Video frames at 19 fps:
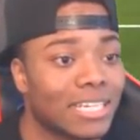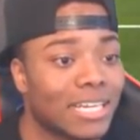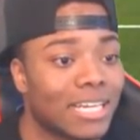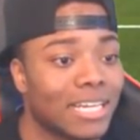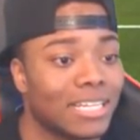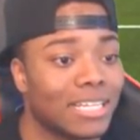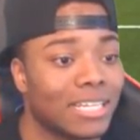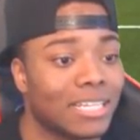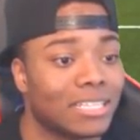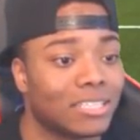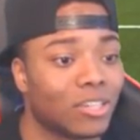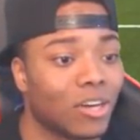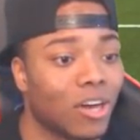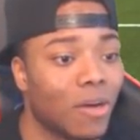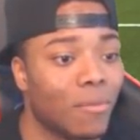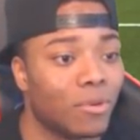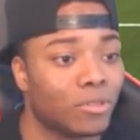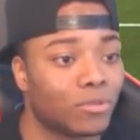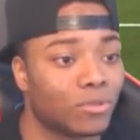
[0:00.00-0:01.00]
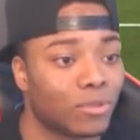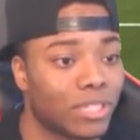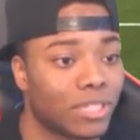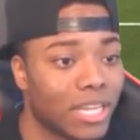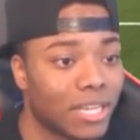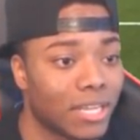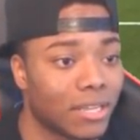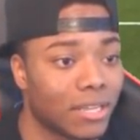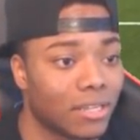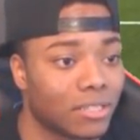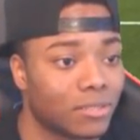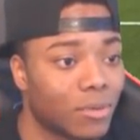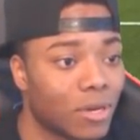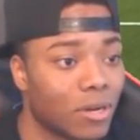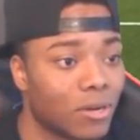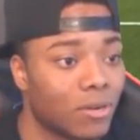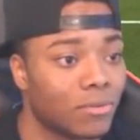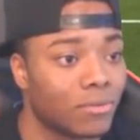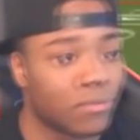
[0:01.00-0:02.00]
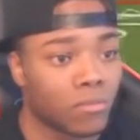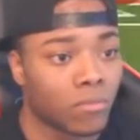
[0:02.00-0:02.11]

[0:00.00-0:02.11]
It, it, it's almost ridiculous, bro.